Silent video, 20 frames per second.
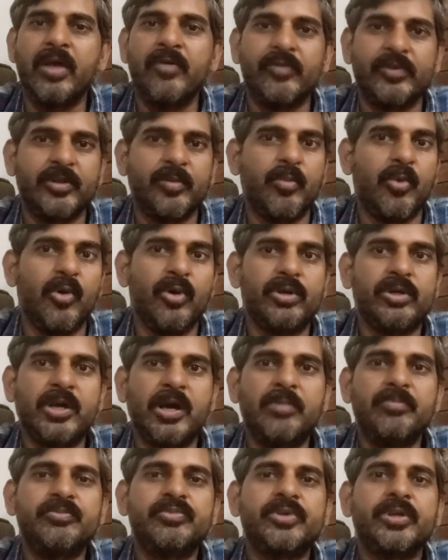When the board
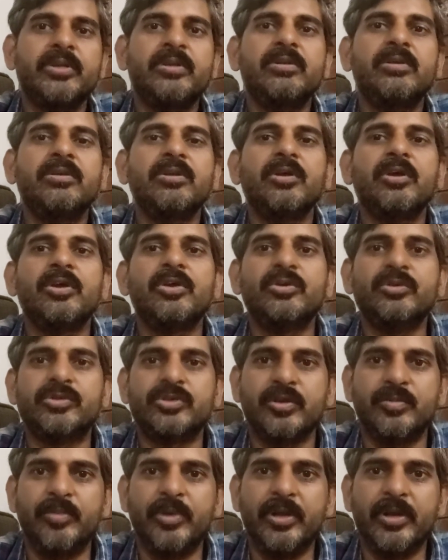comes in, you
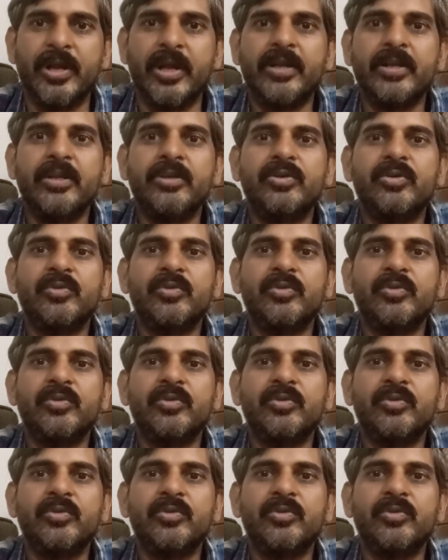should be ready